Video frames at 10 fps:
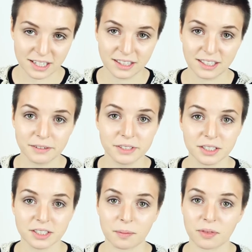think that they've
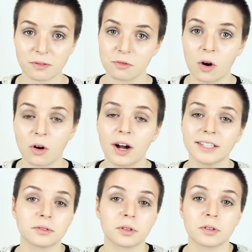done something wrong. I
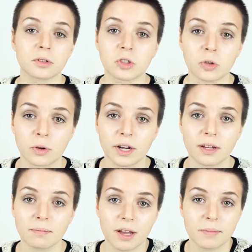don't know your
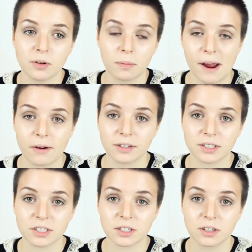story. Maybe your
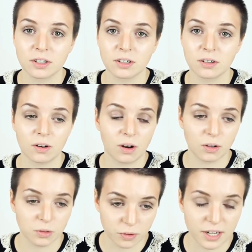parents
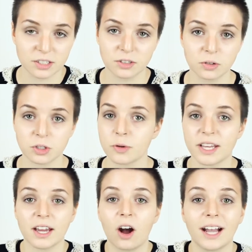are the reason you're
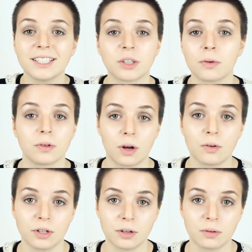doing it. I don't know
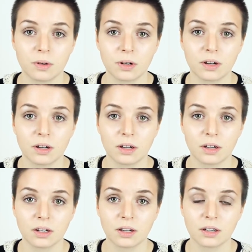you.
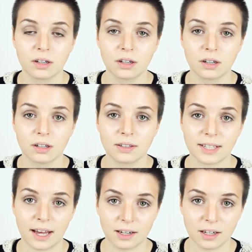
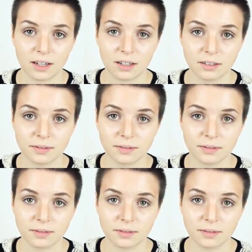Sadly.